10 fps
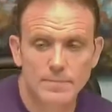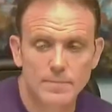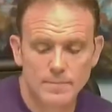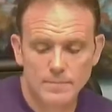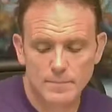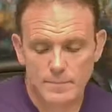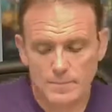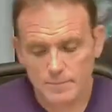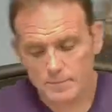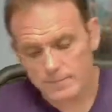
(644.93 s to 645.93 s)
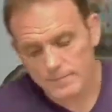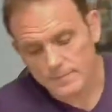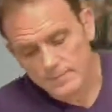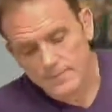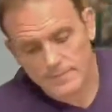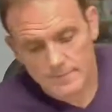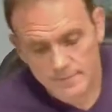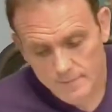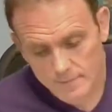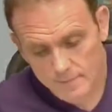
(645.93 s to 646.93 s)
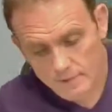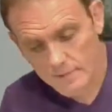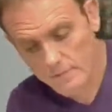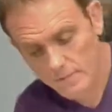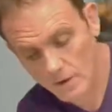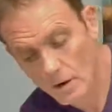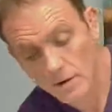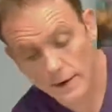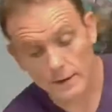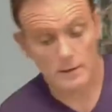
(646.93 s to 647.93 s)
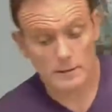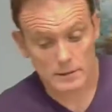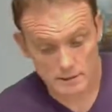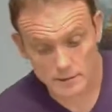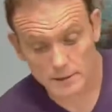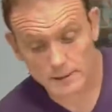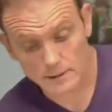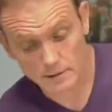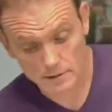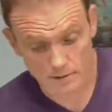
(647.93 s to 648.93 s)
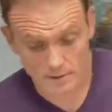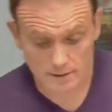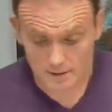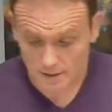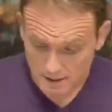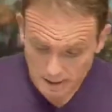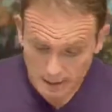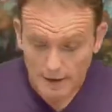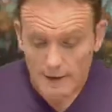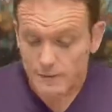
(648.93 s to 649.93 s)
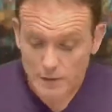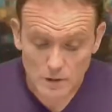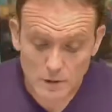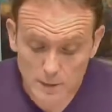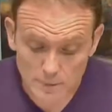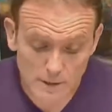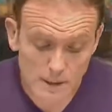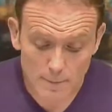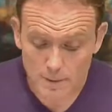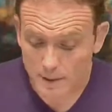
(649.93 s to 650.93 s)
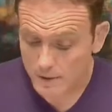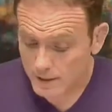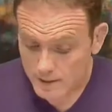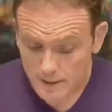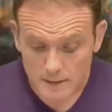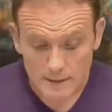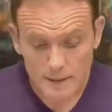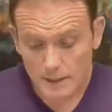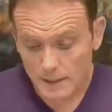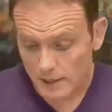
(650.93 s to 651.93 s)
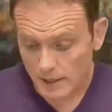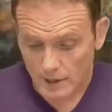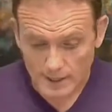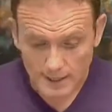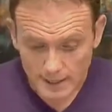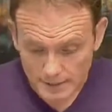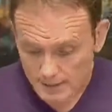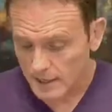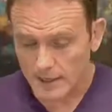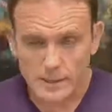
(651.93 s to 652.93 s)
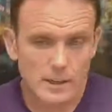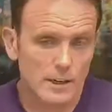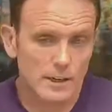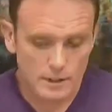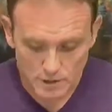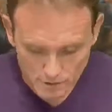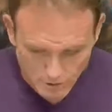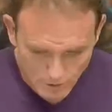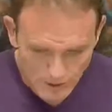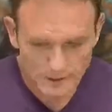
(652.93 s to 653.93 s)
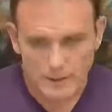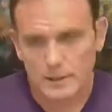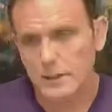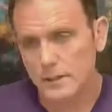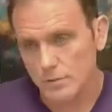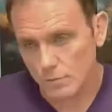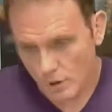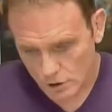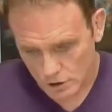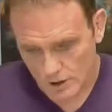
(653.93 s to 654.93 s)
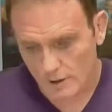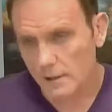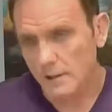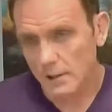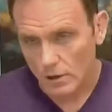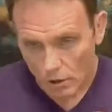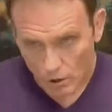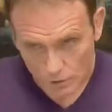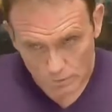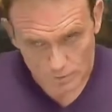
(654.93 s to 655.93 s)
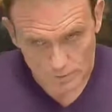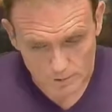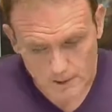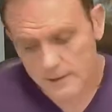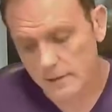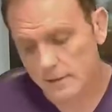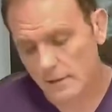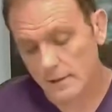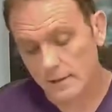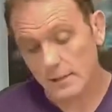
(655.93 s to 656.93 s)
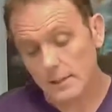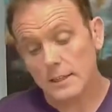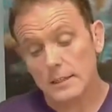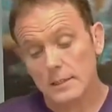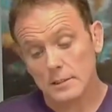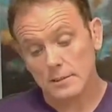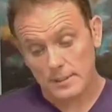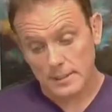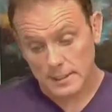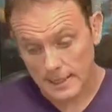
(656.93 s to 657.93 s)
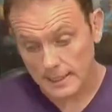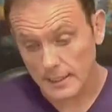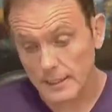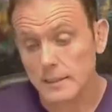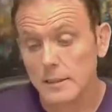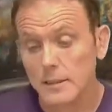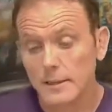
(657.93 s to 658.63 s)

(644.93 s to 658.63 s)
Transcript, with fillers: his mom's basement. These guys are serious. Oh yeah, this is this is these, and if you look up these IP addresses, they're in India, they're in the Ukraine, they're in Russia, they're all over the place. So so this is a sophisticated